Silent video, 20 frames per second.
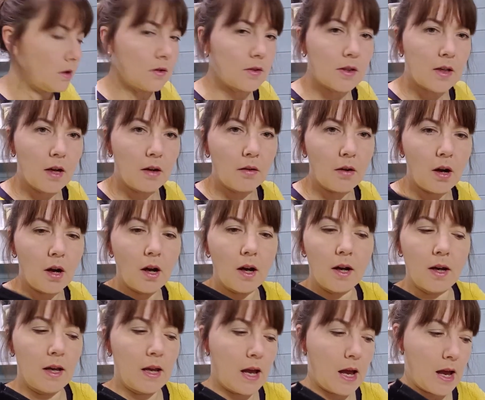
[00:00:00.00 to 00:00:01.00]
so
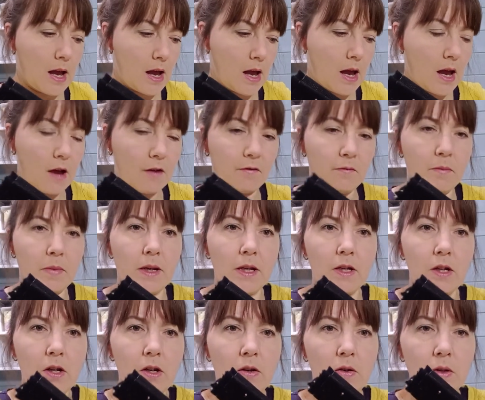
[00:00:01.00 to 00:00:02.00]
I have
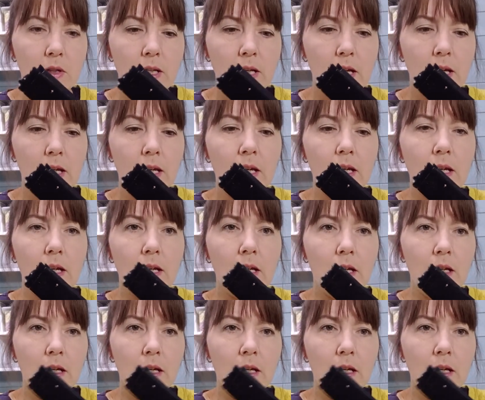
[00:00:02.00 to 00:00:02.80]
been using